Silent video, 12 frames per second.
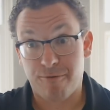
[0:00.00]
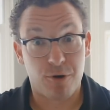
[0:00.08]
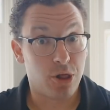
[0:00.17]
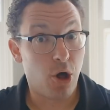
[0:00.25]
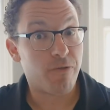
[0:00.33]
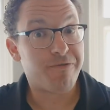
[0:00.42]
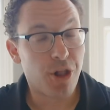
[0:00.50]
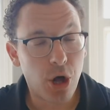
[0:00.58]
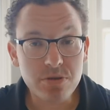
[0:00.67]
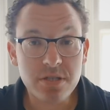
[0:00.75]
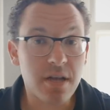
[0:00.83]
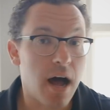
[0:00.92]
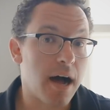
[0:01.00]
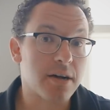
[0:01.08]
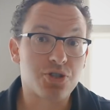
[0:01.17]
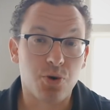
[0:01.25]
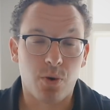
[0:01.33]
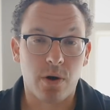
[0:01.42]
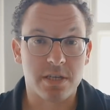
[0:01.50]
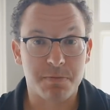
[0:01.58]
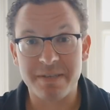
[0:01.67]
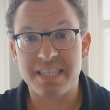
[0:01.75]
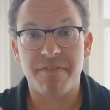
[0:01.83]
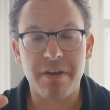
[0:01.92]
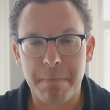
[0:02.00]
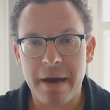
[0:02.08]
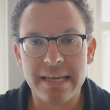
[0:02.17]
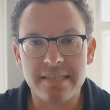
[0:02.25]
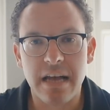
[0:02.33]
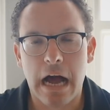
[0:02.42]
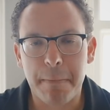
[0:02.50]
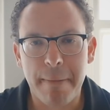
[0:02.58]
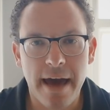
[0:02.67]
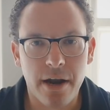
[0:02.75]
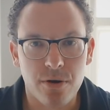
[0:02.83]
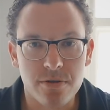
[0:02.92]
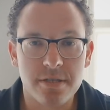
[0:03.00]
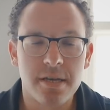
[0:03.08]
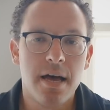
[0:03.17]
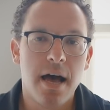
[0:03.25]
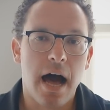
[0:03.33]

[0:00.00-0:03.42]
for low float stocks or specific penny stock patterns.